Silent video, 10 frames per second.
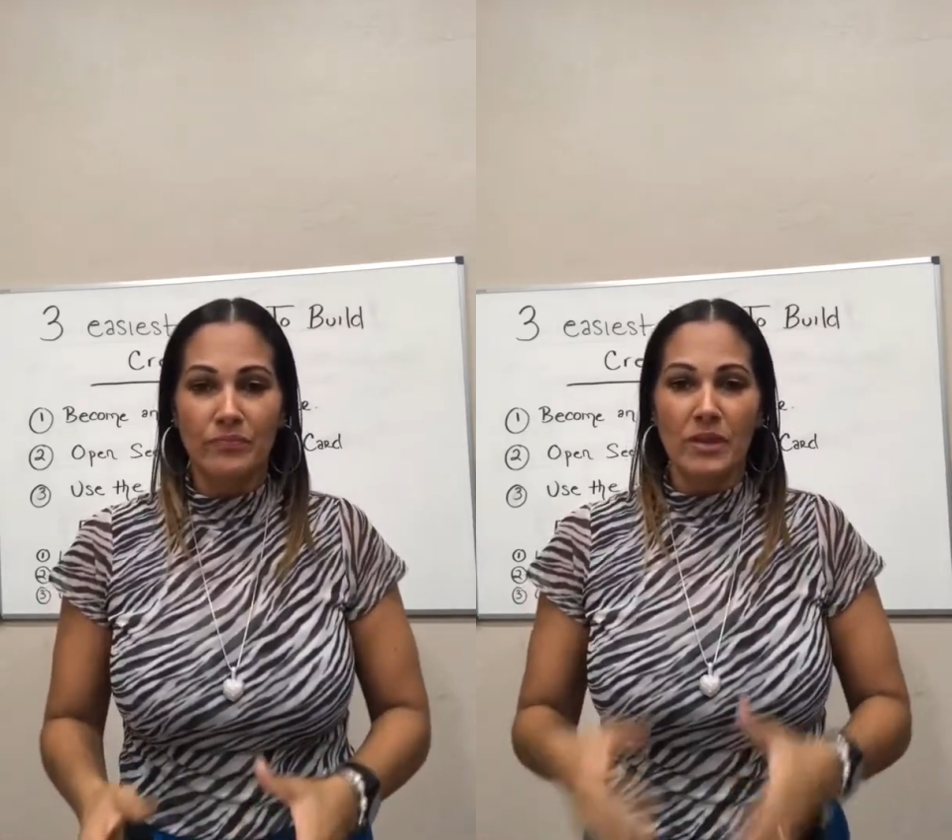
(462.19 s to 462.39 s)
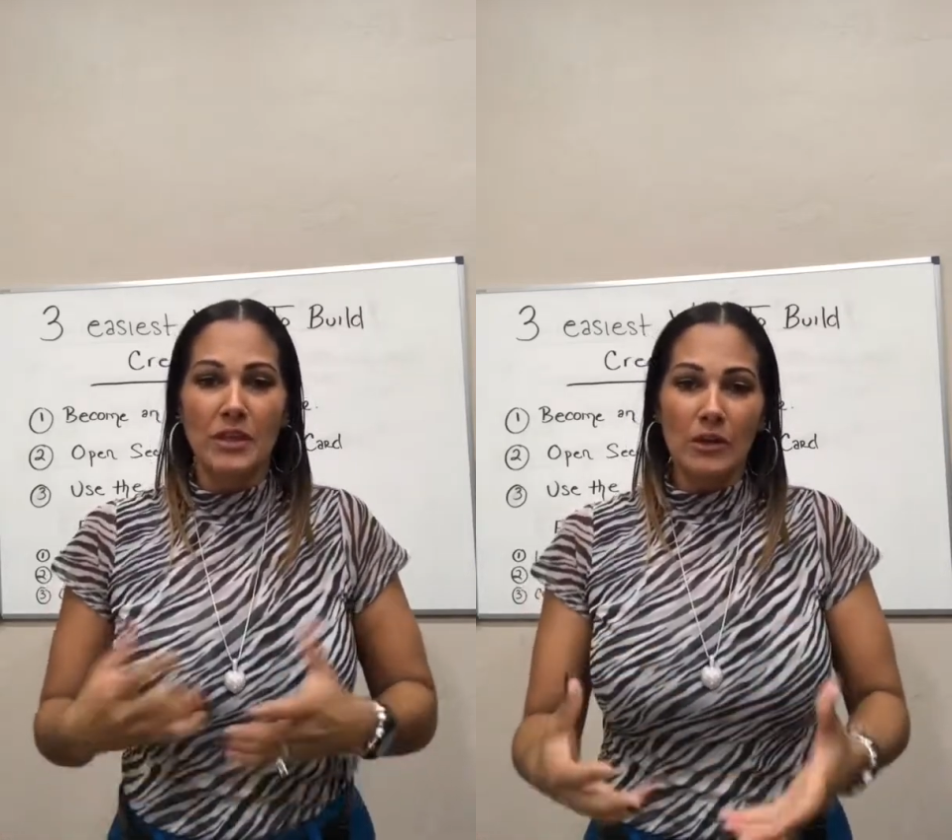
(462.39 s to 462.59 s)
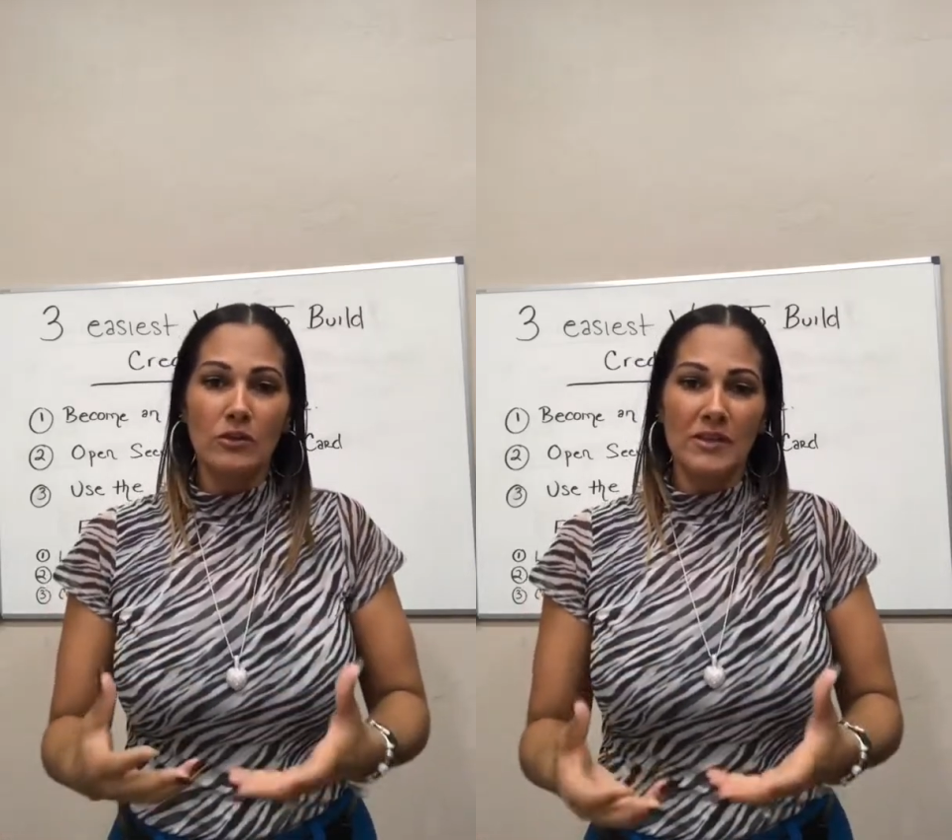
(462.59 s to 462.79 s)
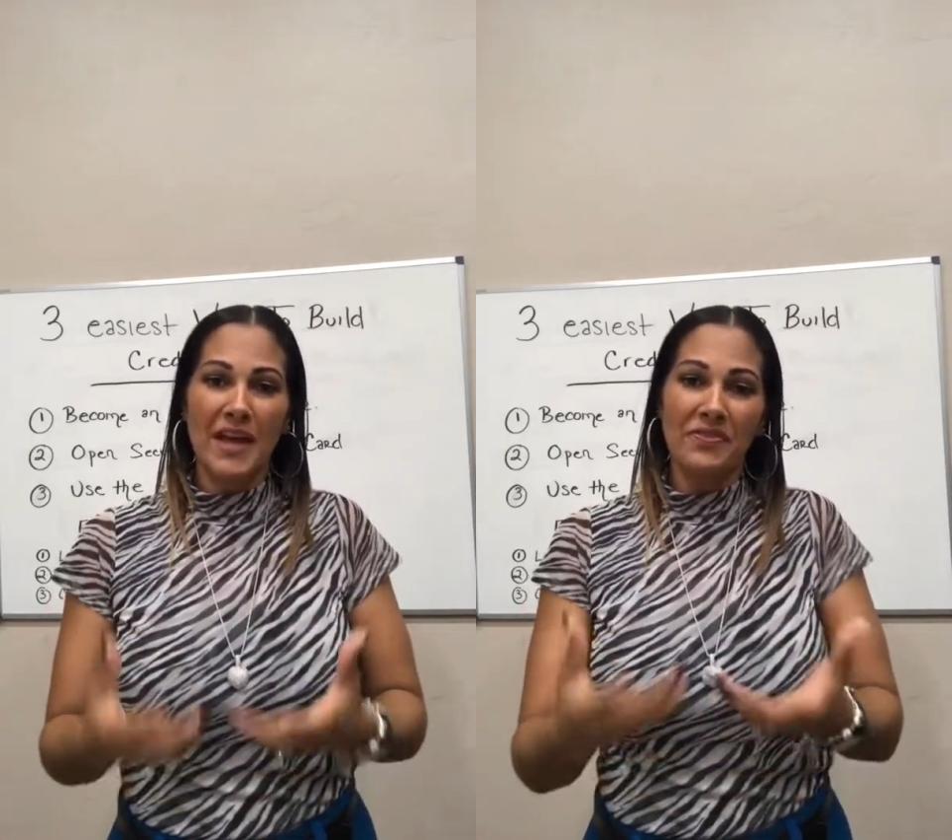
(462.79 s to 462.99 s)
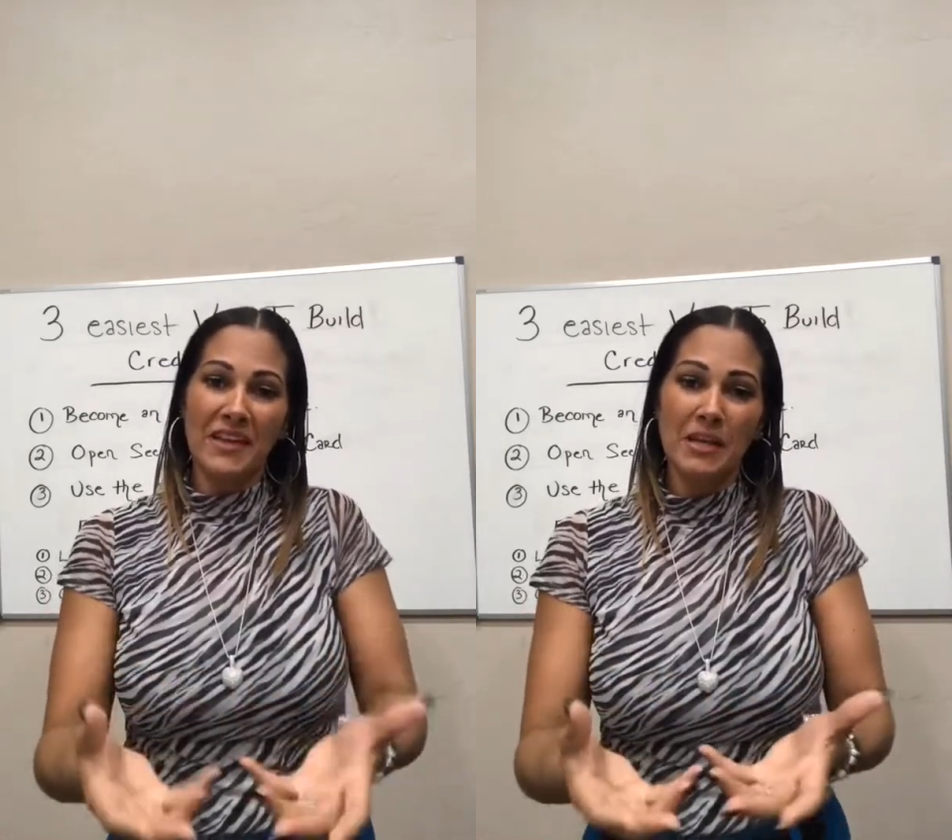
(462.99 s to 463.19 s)
Not only that,
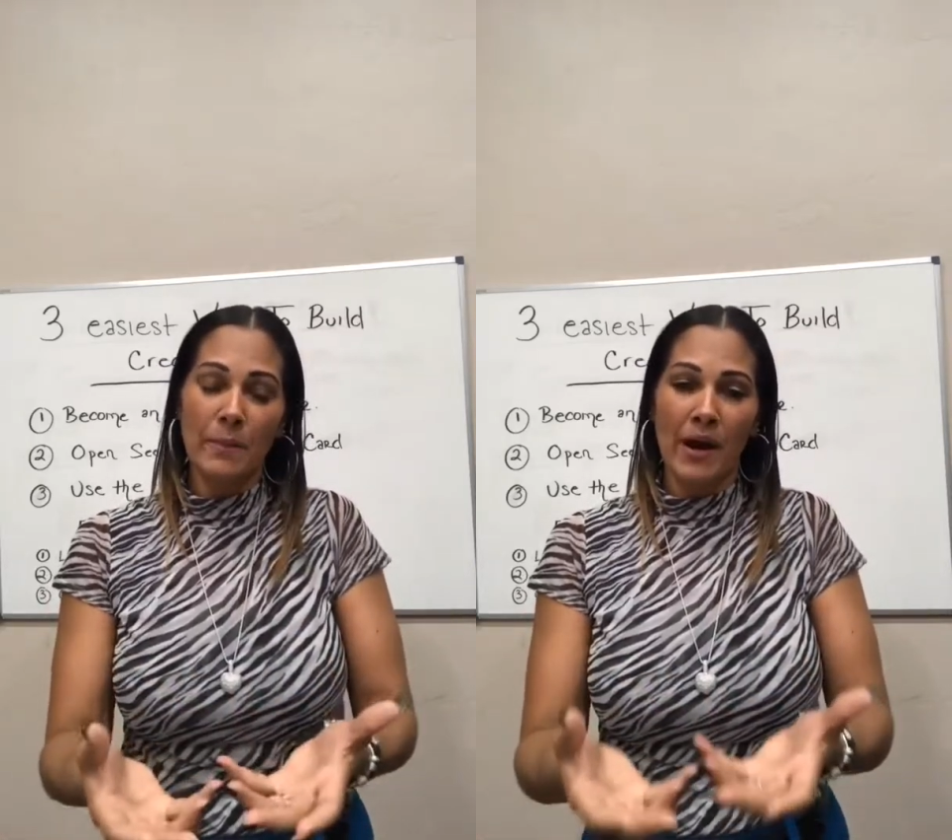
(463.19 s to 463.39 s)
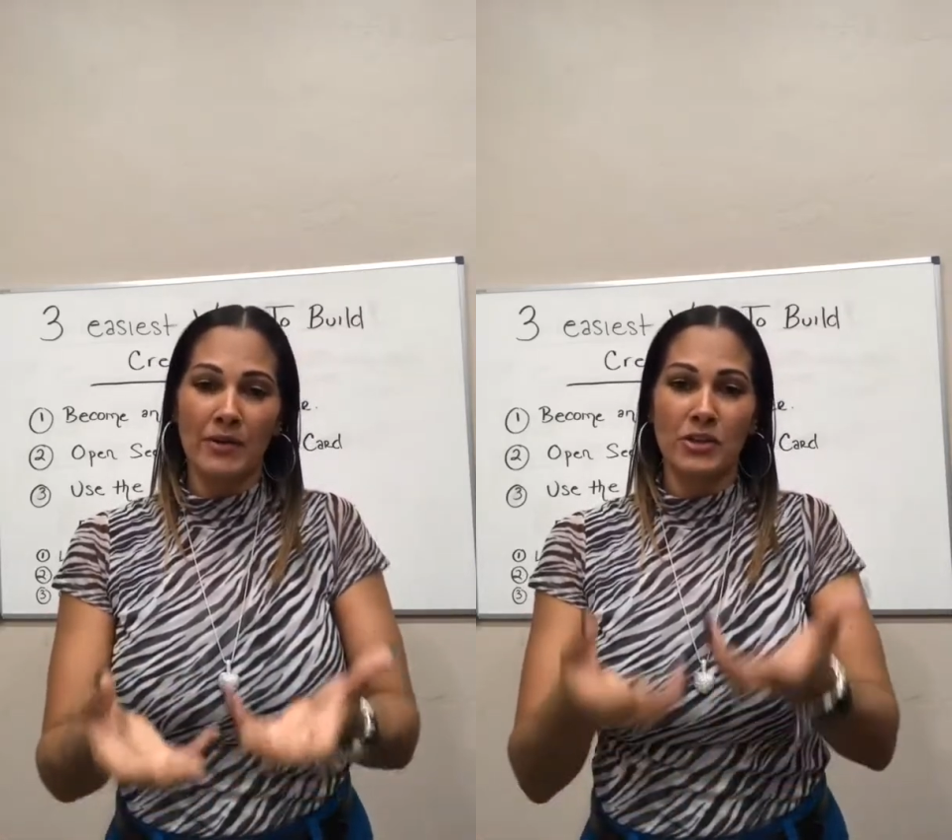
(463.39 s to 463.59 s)
think about it.